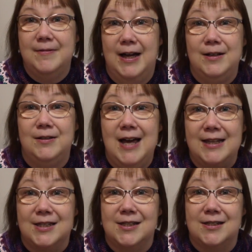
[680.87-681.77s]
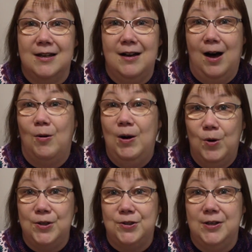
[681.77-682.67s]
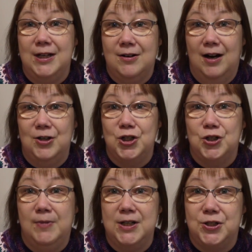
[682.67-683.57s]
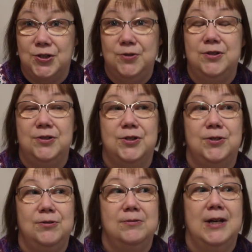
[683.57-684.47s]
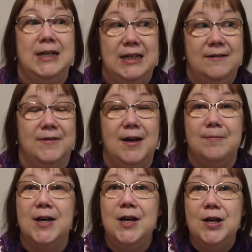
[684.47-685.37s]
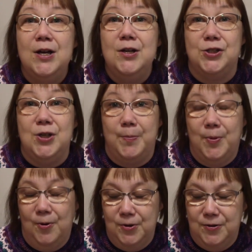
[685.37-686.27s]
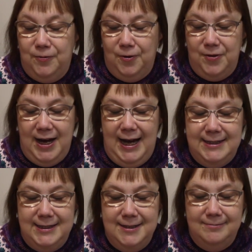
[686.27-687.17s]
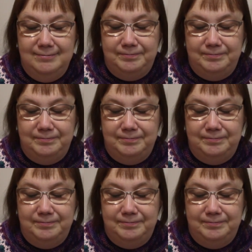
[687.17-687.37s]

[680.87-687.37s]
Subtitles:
And that's how I want to encourage my students too, and give them support for that.